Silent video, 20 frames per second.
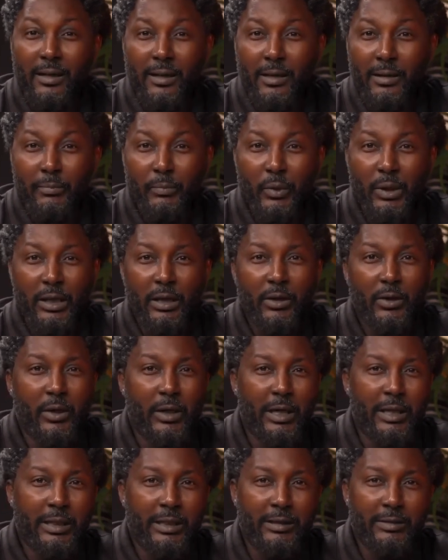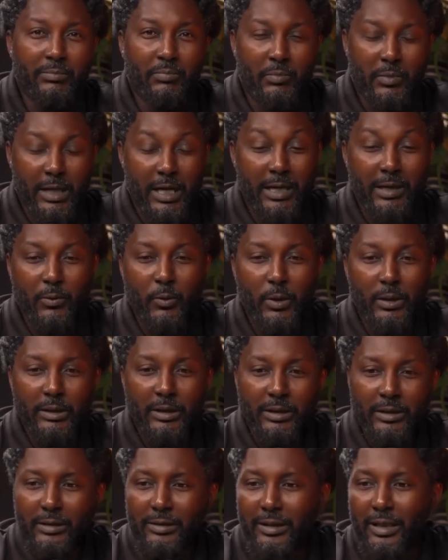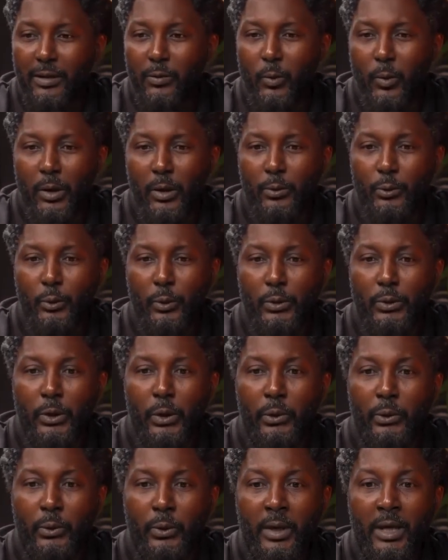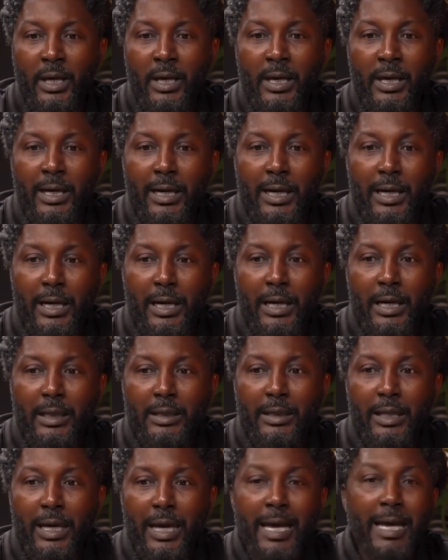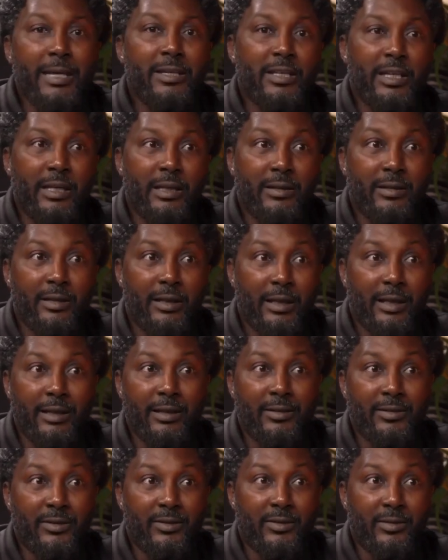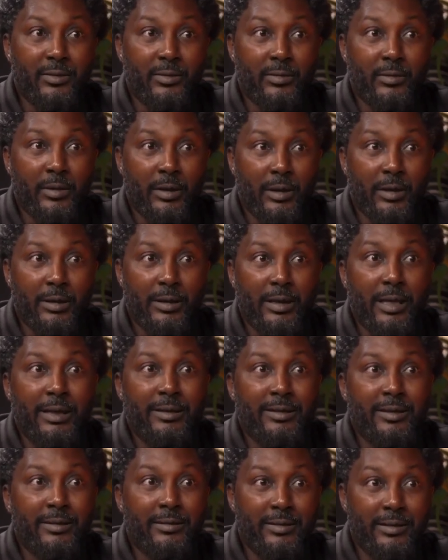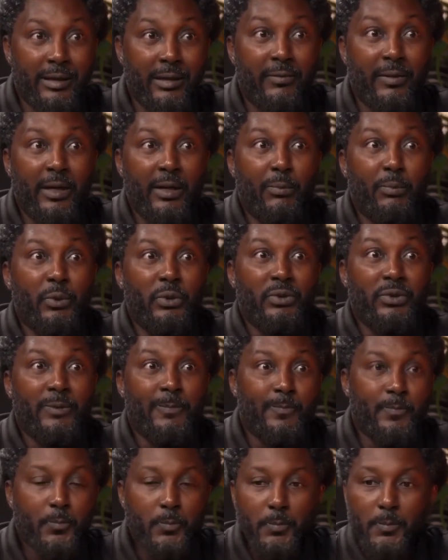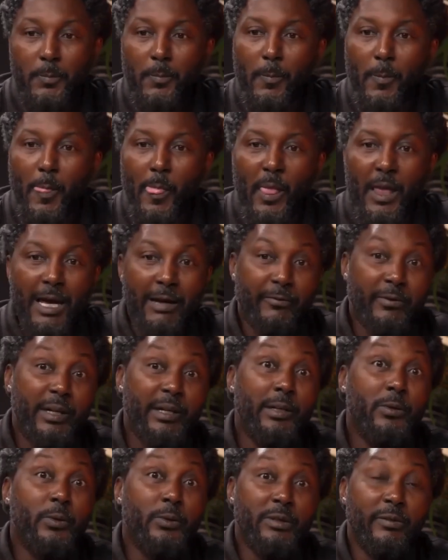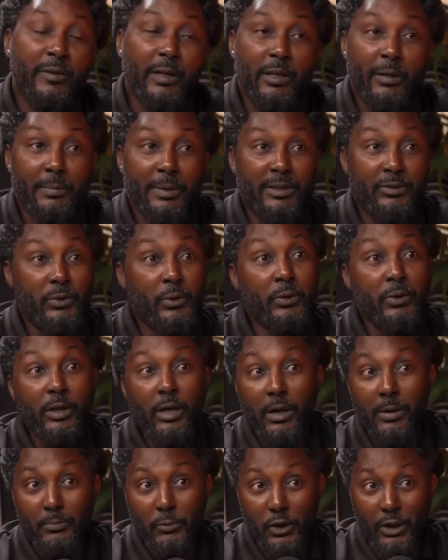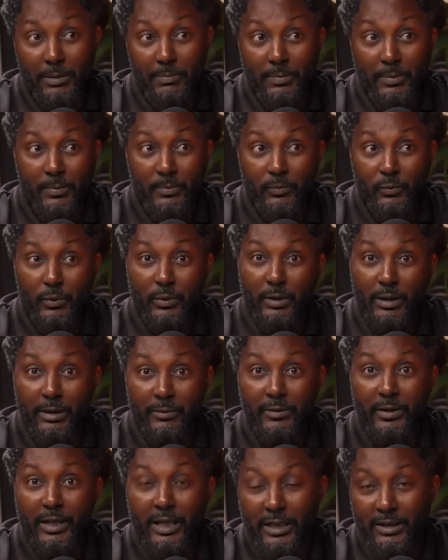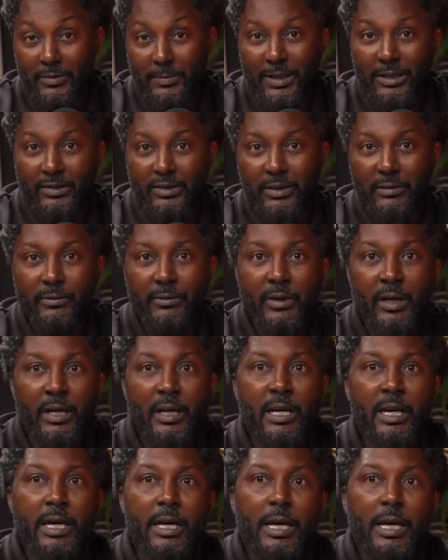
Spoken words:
tech company or anyone in the tech world will know the engine is getting developers. And very good developers don't come cheap. They're very expensive.